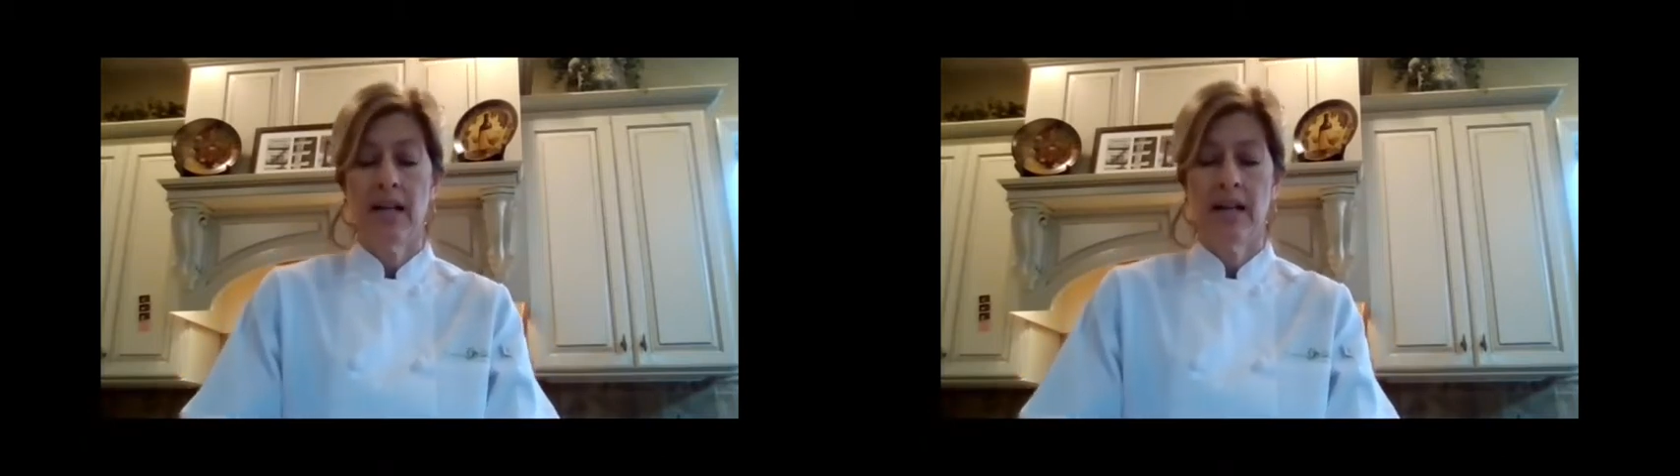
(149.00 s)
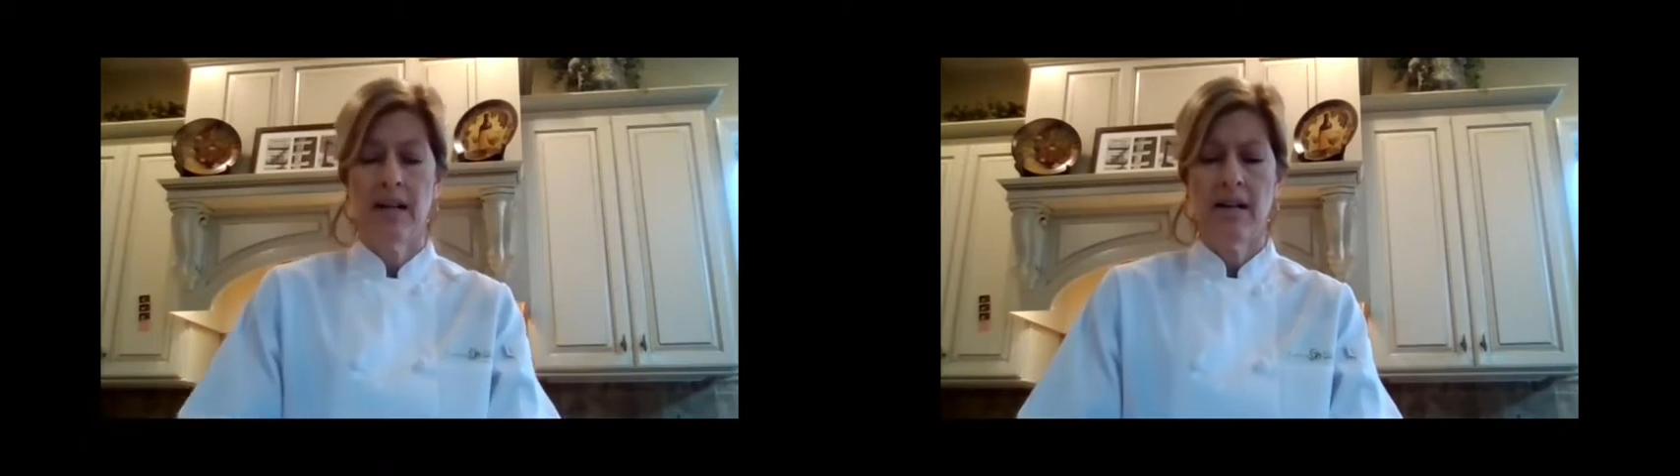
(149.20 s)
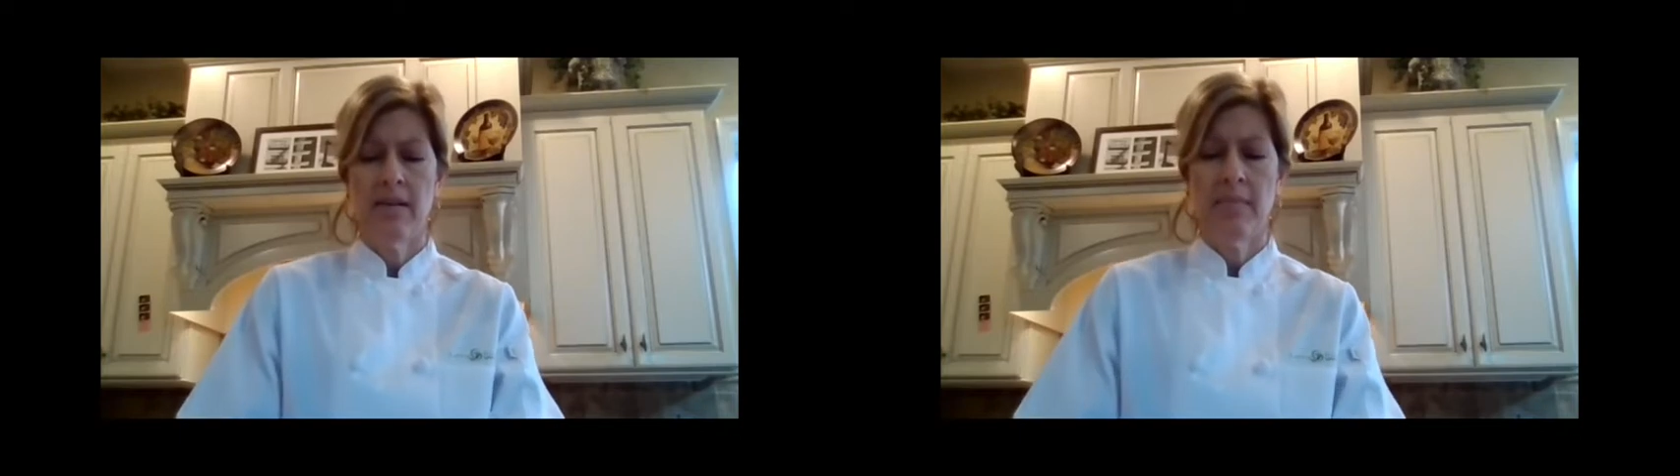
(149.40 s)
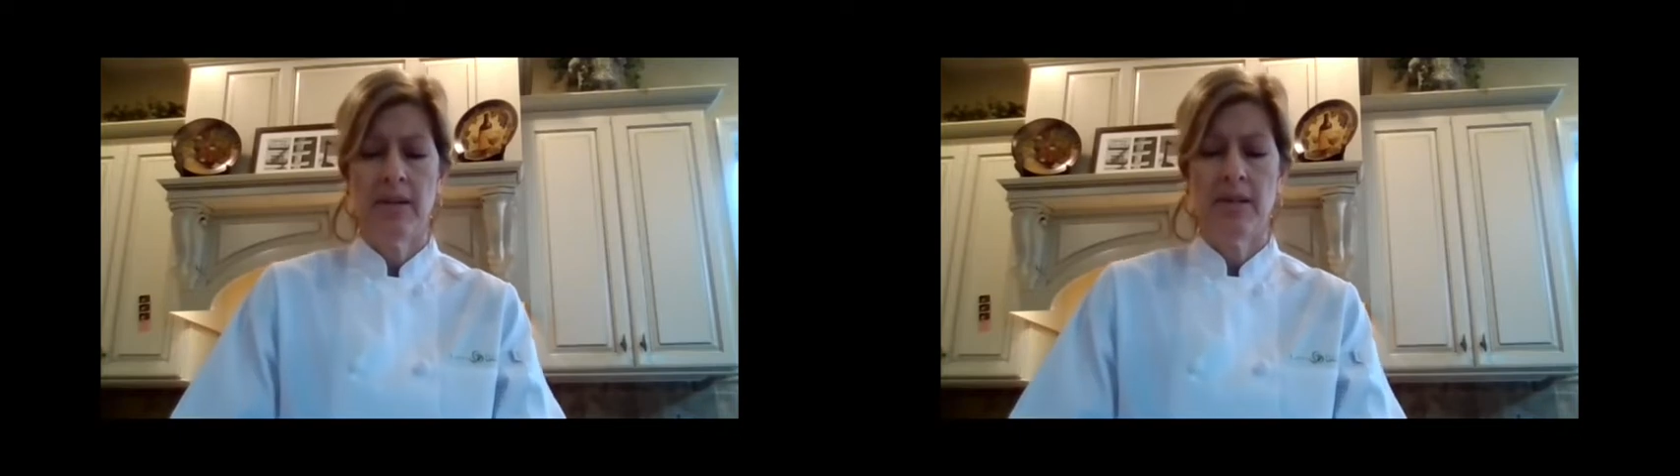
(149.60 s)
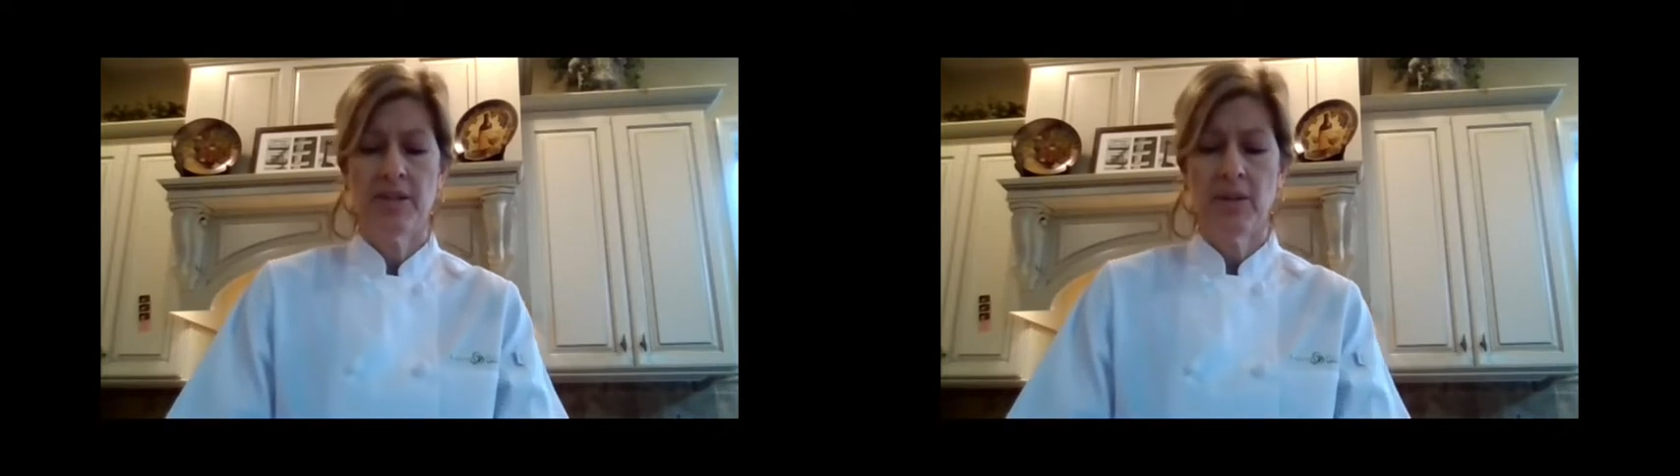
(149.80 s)
Um,
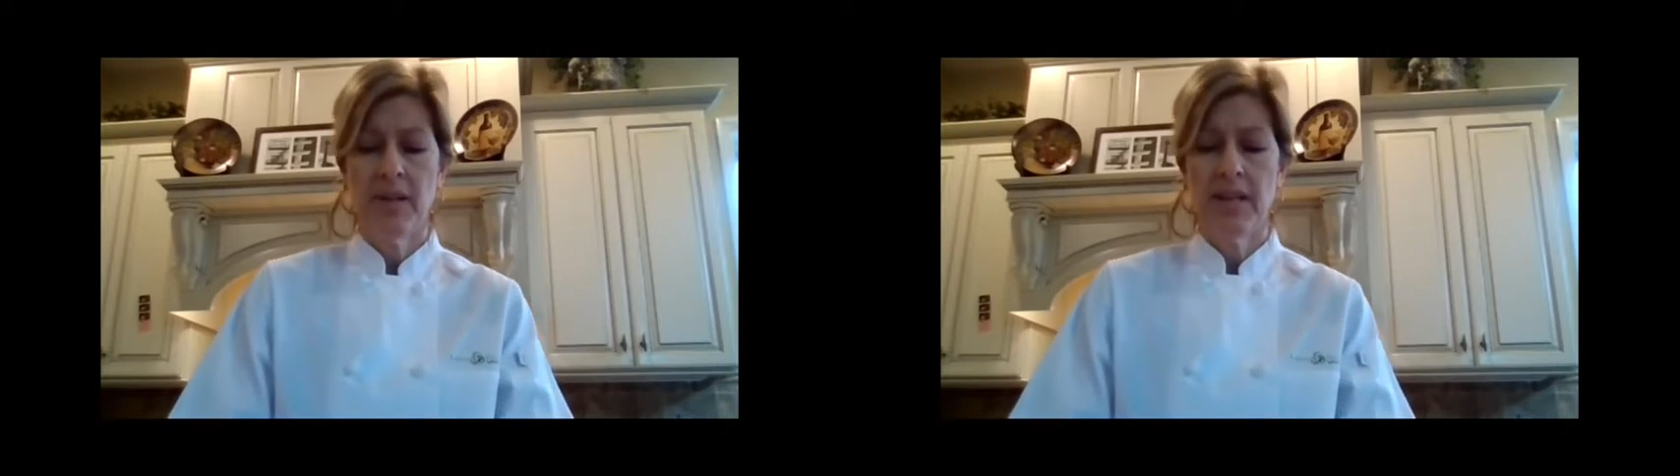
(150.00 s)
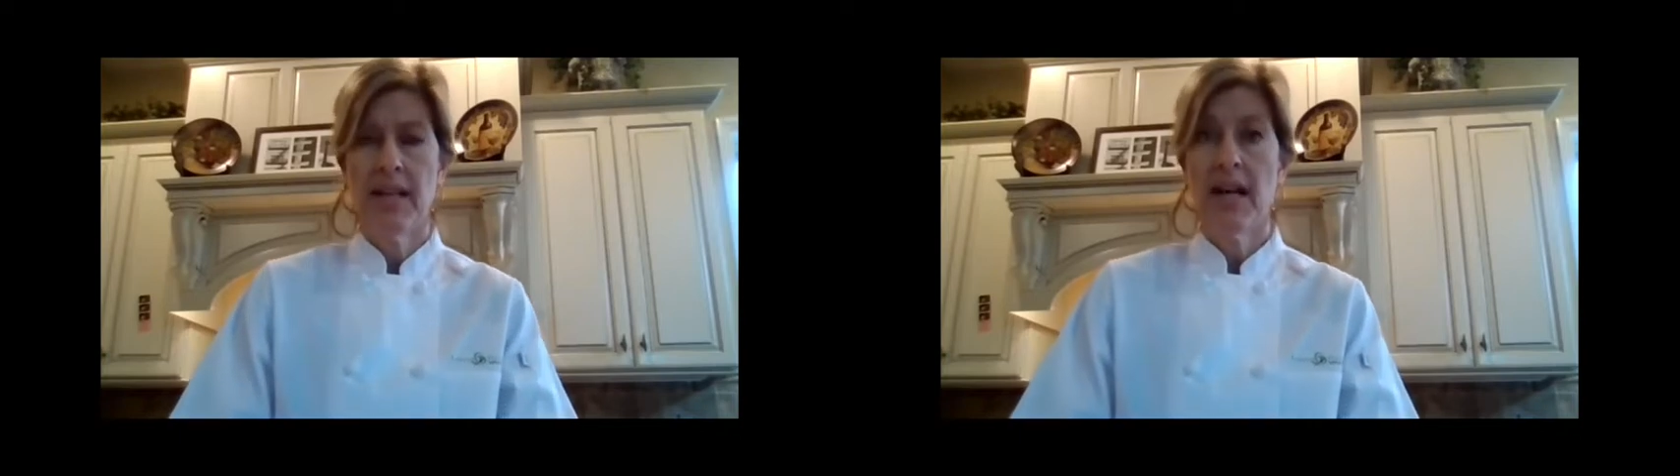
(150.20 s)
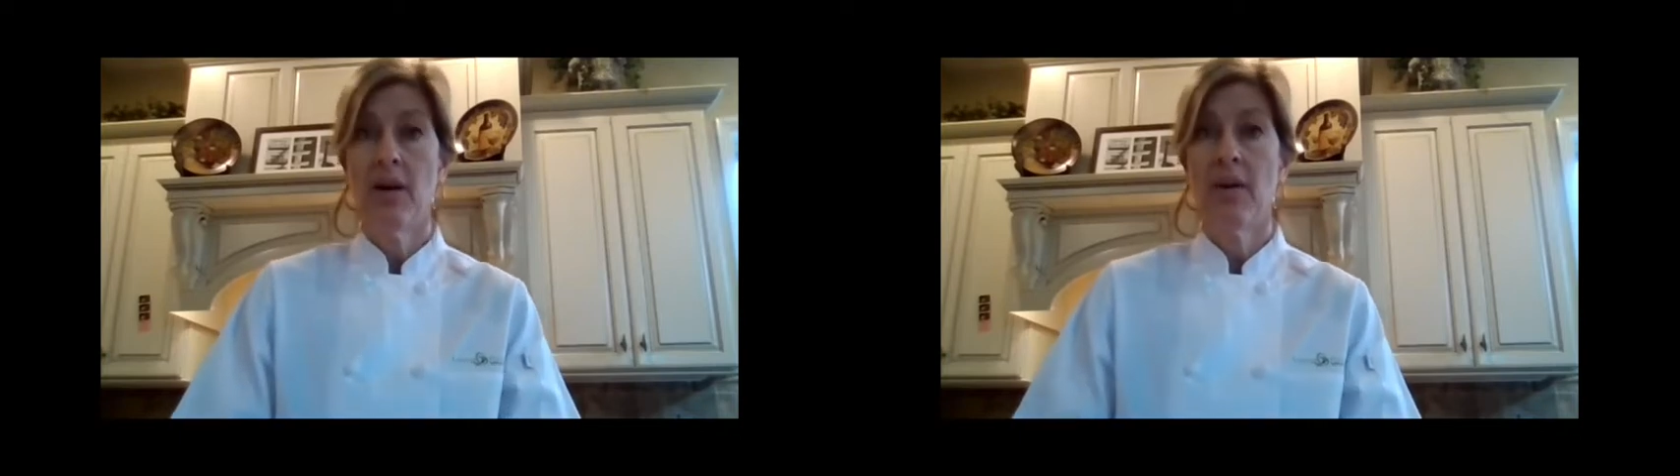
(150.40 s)
so anyhow,